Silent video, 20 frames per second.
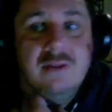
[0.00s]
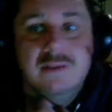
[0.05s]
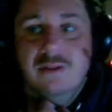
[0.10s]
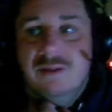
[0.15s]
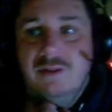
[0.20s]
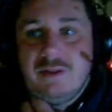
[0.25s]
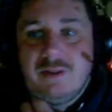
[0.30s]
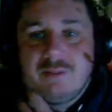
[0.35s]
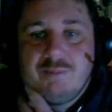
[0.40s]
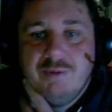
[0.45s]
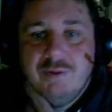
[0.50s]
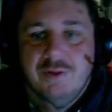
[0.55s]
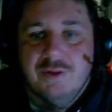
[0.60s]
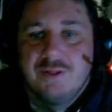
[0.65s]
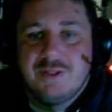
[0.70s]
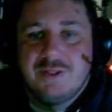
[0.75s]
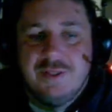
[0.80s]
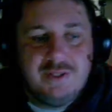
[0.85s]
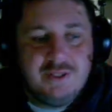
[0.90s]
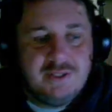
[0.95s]
the
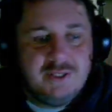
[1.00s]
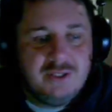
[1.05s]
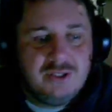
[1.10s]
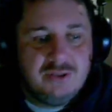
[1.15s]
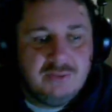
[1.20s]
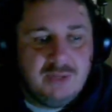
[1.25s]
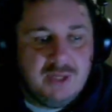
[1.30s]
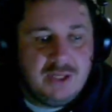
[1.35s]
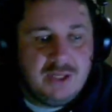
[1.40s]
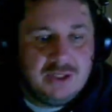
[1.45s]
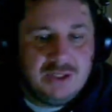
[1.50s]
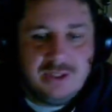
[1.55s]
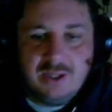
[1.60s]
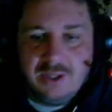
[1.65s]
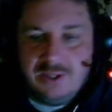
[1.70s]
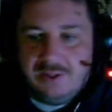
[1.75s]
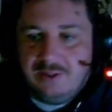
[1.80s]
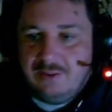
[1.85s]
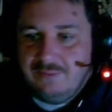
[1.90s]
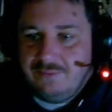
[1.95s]
Protoss in this situation,
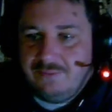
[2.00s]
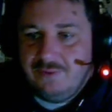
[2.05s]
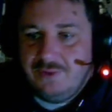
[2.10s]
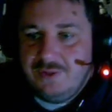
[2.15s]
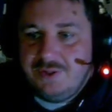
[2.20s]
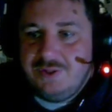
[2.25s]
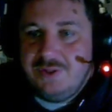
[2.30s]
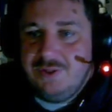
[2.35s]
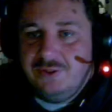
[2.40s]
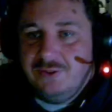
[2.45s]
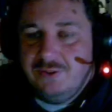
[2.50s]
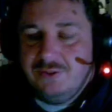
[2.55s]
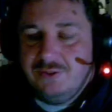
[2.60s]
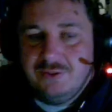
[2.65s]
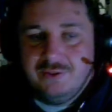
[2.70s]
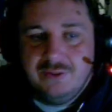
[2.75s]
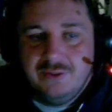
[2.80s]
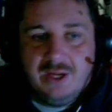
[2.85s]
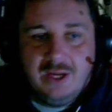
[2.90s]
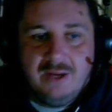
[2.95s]
I think the first thing you
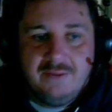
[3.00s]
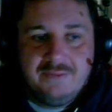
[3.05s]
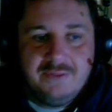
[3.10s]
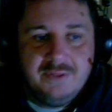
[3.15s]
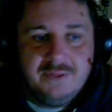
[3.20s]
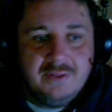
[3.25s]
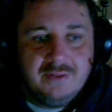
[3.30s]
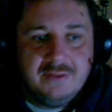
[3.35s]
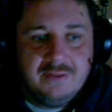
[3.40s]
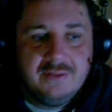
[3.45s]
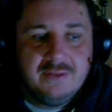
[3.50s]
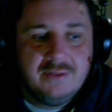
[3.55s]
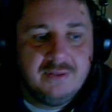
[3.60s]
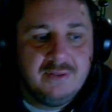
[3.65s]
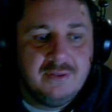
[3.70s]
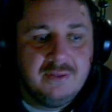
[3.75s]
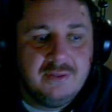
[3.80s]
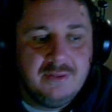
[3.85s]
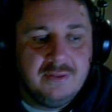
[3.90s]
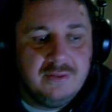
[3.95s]
do after
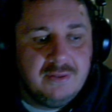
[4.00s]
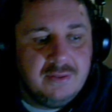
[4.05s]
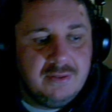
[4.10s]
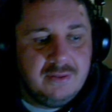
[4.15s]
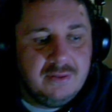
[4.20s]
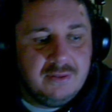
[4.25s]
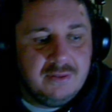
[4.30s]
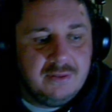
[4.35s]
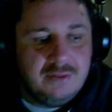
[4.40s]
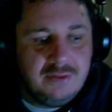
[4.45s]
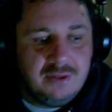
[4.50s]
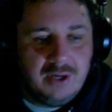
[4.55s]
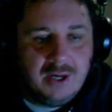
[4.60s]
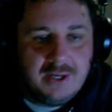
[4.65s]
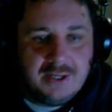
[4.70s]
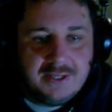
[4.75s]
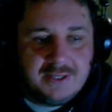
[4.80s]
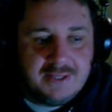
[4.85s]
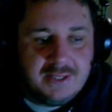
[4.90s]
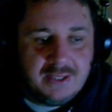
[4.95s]
you
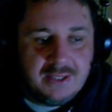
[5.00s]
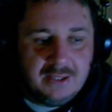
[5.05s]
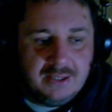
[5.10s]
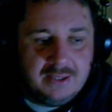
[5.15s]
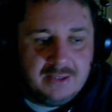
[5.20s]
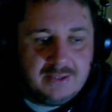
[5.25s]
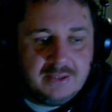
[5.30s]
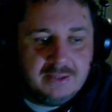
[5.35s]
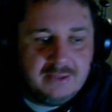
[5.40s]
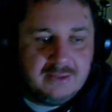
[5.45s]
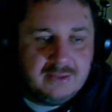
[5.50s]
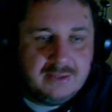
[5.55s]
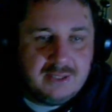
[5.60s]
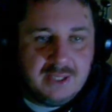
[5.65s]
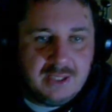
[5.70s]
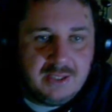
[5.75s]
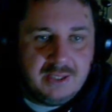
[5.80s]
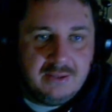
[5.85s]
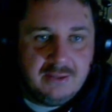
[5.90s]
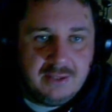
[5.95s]
kind of settle into your
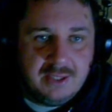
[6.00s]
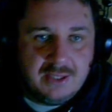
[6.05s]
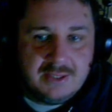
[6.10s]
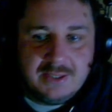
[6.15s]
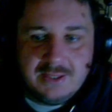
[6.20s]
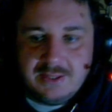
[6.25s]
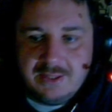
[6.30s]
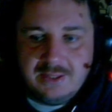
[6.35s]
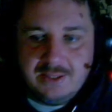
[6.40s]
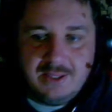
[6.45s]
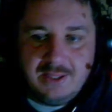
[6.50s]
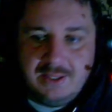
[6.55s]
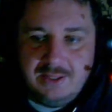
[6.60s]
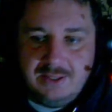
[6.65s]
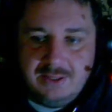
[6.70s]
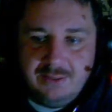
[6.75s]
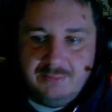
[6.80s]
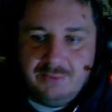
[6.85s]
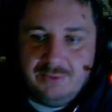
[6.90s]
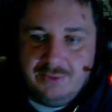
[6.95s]
taking your Nexus and that
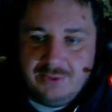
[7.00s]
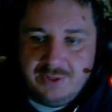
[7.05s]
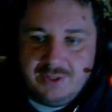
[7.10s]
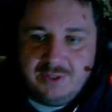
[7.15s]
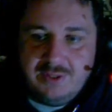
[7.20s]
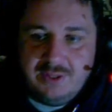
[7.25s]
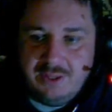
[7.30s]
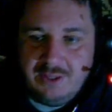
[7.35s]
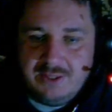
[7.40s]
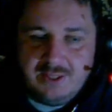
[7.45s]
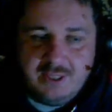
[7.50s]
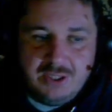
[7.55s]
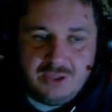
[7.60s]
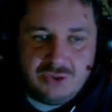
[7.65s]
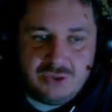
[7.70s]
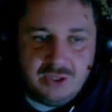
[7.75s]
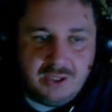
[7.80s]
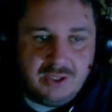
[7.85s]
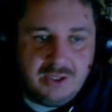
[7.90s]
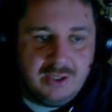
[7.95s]
is you build a
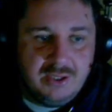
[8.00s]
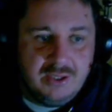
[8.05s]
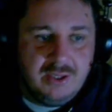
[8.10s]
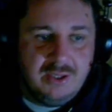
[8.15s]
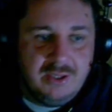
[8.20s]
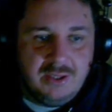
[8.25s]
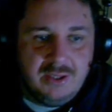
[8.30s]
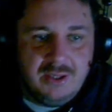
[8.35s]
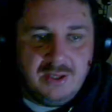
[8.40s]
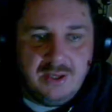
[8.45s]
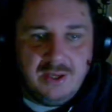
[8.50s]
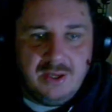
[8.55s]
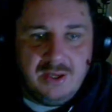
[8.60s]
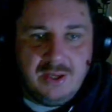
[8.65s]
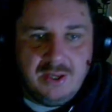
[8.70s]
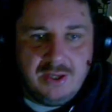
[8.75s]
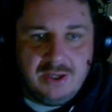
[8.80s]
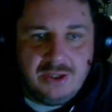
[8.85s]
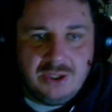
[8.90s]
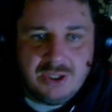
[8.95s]
sentry.
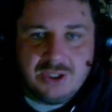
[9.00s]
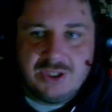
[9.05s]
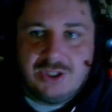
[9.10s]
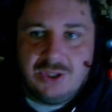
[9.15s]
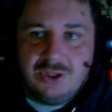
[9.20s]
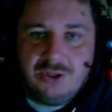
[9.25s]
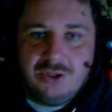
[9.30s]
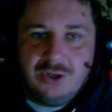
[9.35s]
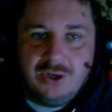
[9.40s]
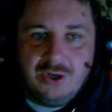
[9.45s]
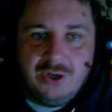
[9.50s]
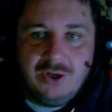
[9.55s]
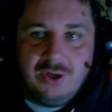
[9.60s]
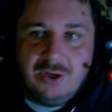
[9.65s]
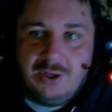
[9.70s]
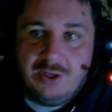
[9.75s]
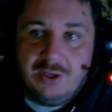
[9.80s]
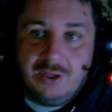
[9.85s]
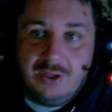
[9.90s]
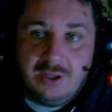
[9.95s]
Just so you know.
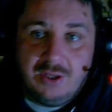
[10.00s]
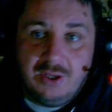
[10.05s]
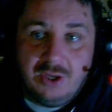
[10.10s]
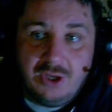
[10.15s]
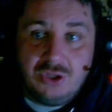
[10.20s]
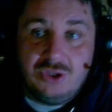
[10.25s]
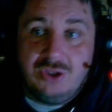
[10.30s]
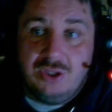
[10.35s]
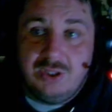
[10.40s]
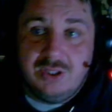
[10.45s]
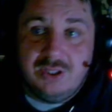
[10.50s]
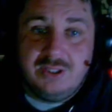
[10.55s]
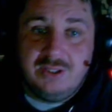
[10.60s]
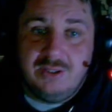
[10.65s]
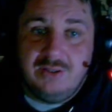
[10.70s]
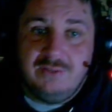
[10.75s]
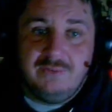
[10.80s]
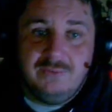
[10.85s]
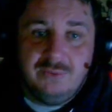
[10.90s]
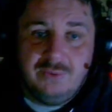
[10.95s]
Because you can
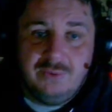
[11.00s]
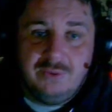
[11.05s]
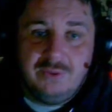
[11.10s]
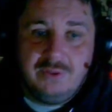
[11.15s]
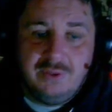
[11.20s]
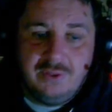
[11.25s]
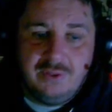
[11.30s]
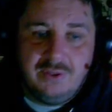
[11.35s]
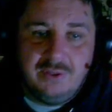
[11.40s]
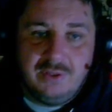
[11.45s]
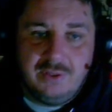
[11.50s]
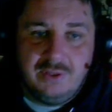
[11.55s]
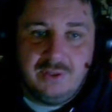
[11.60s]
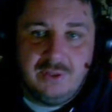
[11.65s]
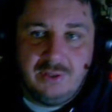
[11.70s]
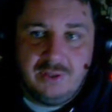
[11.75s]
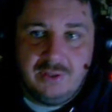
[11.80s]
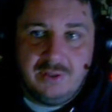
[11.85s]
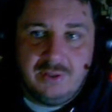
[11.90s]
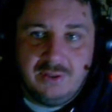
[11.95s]
still afford
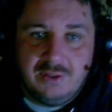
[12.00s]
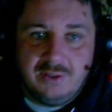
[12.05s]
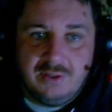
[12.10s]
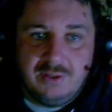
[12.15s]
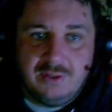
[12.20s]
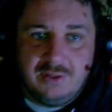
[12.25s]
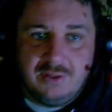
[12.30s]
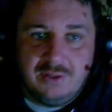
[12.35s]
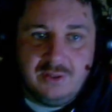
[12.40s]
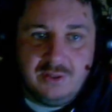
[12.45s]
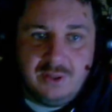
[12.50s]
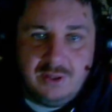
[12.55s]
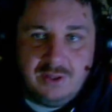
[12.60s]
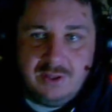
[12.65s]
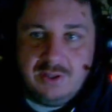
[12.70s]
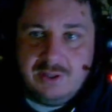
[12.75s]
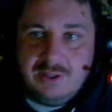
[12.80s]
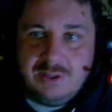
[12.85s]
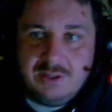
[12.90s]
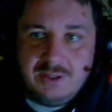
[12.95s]

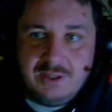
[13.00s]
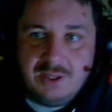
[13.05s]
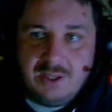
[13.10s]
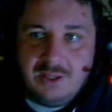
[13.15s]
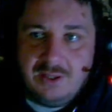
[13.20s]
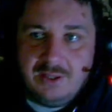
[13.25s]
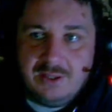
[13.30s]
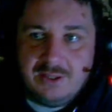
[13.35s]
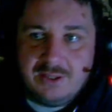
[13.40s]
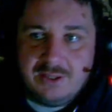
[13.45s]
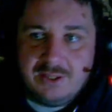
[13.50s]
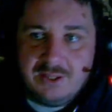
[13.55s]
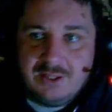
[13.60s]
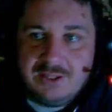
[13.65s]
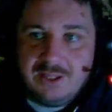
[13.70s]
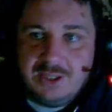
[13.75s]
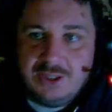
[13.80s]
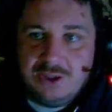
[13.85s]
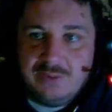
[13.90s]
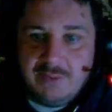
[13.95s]
this. I don't think it's going to
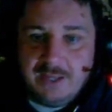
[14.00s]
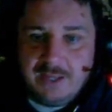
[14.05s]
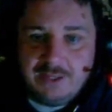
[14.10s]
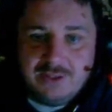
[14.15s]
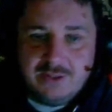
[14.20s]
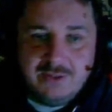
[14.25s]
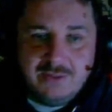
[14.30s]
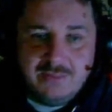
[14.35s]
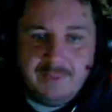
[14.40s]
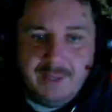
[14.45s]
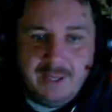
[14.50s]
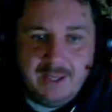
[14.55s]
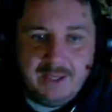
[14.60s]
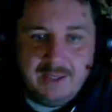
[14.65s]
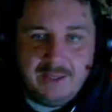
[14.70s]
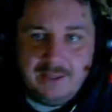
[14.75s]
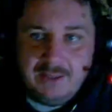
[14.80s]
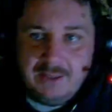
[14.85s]
set you back too bad.